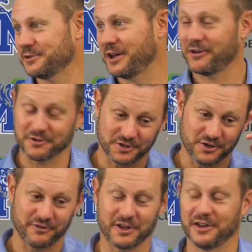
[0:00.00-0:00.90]
So now all of a
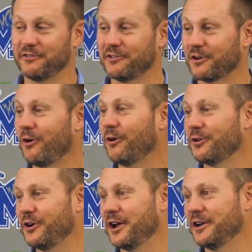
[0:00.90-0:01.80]
sudden you have to get a different call
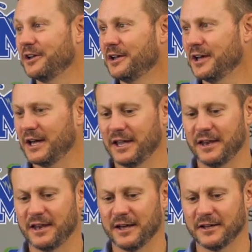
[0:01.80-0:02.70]
in your head
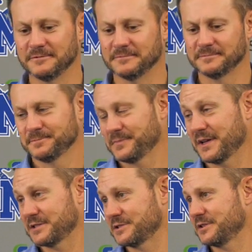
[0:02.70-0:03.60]
and. Uh,
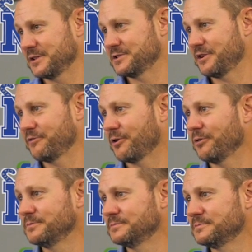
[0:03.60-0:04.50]
it's, it's difficult.